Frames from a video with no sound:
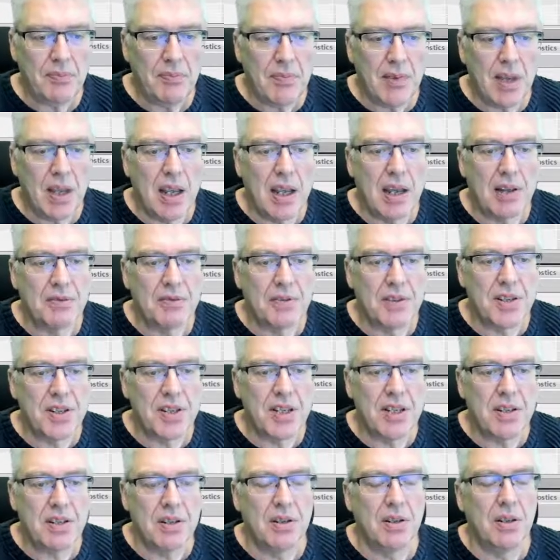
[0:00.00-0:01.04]
And
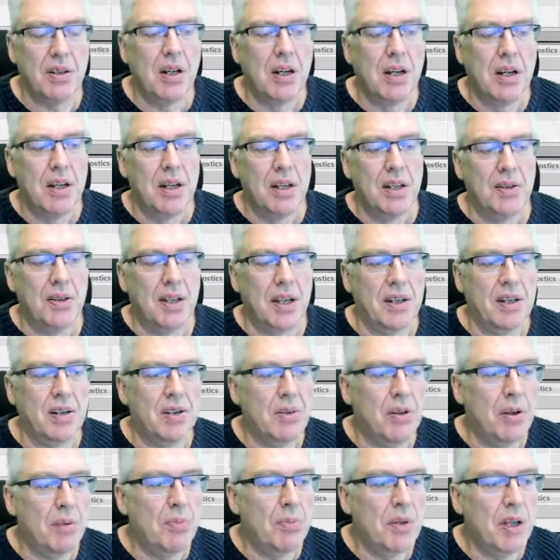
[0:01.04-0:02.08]
resistor, then the
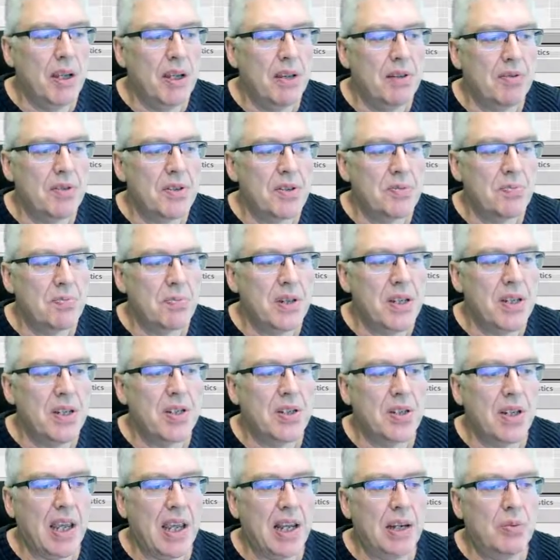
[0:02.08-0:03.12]
number here is
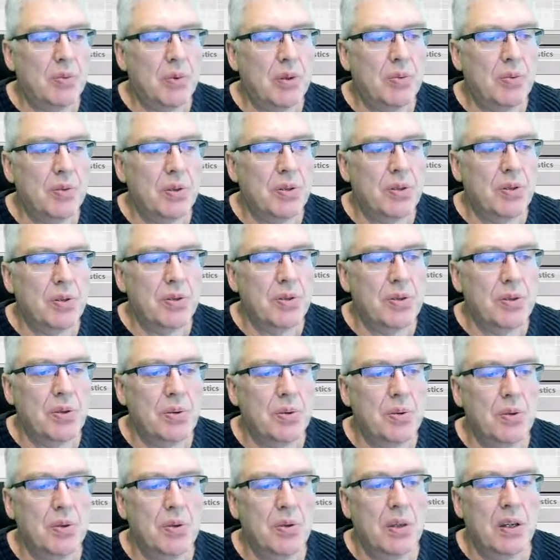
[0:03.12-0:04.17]
pre-scaled with 1 or 2
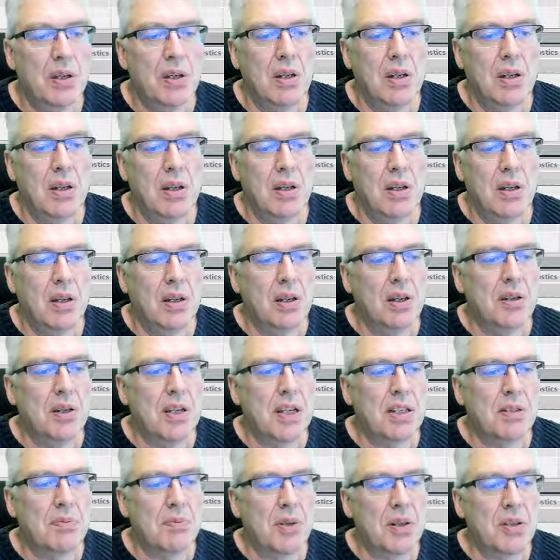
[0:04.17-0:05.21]

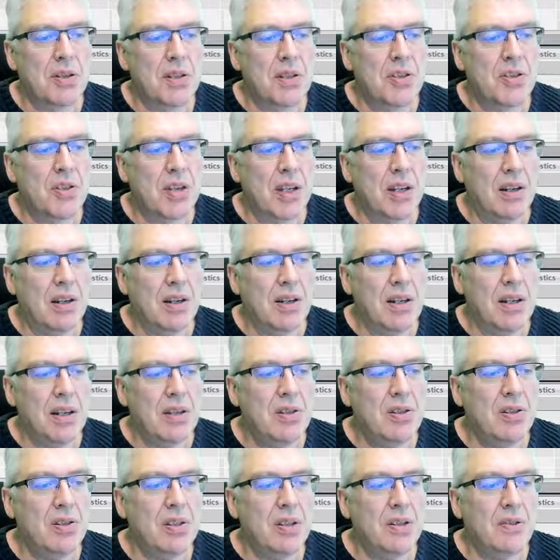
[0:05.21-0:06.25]
decimals. It's still an
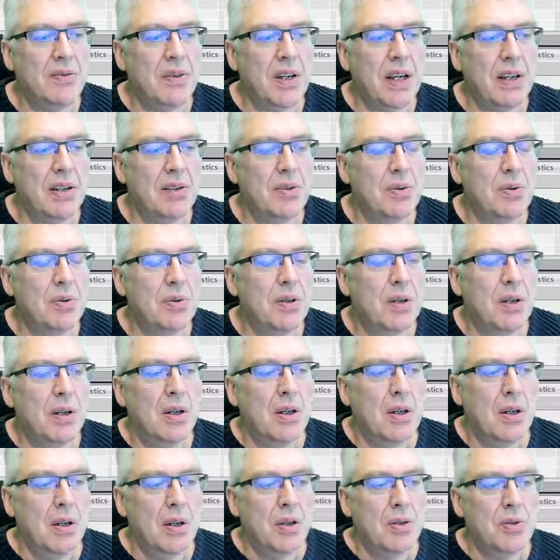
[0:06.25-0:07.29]
integer value.
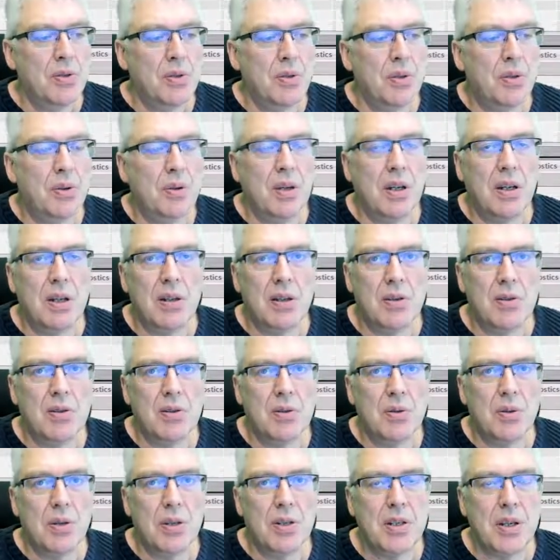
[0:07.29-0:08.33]
So a
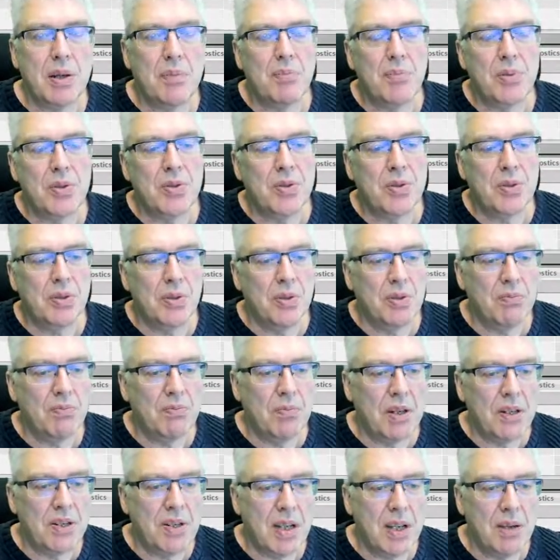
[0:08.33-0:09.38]
temperature,
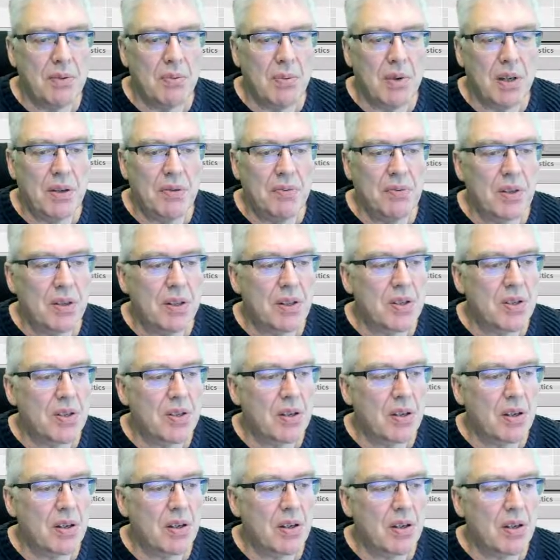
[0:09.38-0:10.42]
let's say if it's
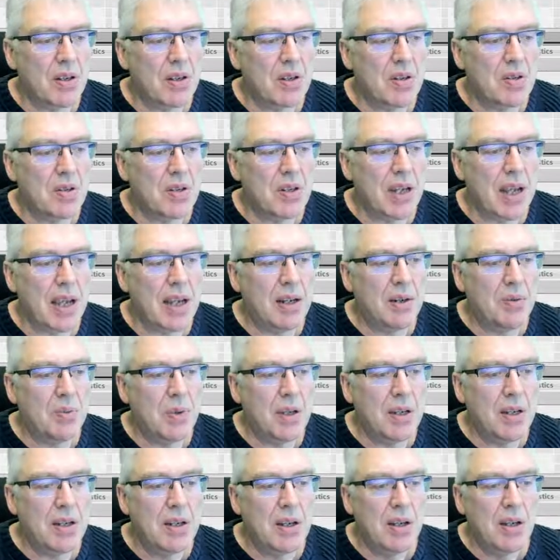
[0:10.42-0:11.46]
scaled with